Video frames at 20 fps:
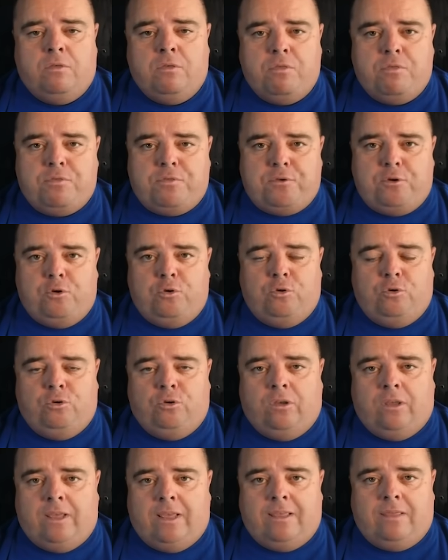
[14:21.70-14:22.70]
through
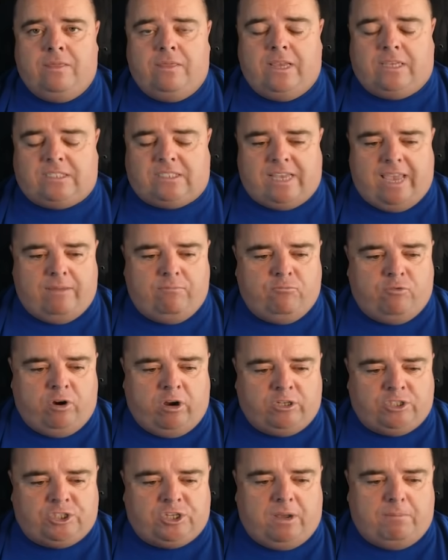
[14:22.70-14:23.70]
the
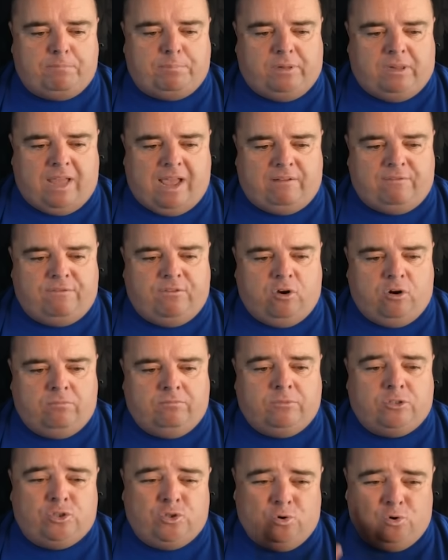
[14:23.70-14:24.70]
SEMrush
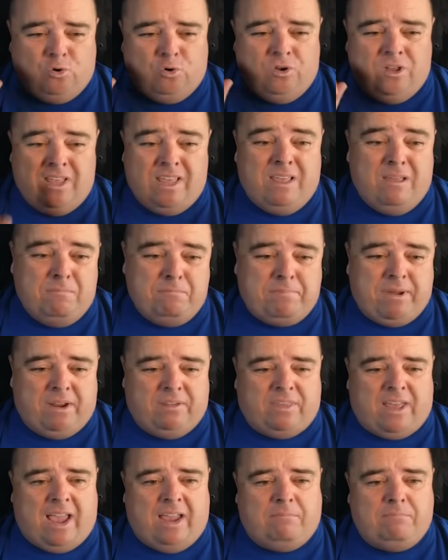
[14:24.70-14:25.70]
platform. So bear
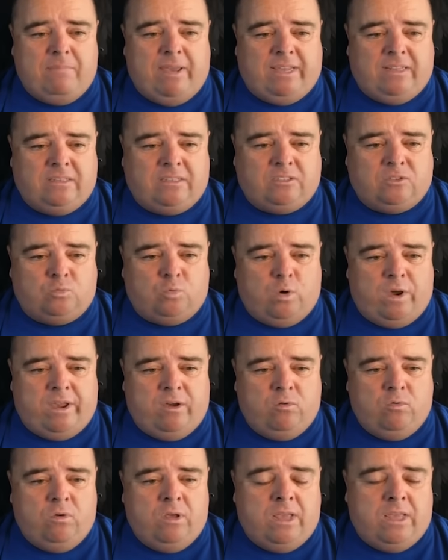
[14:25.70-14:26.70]
that in mind as
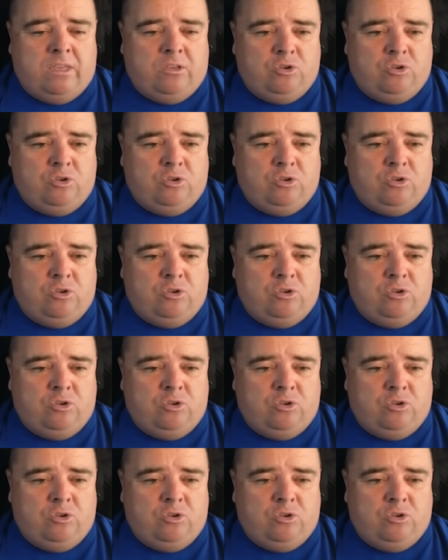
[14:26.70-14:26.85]
well.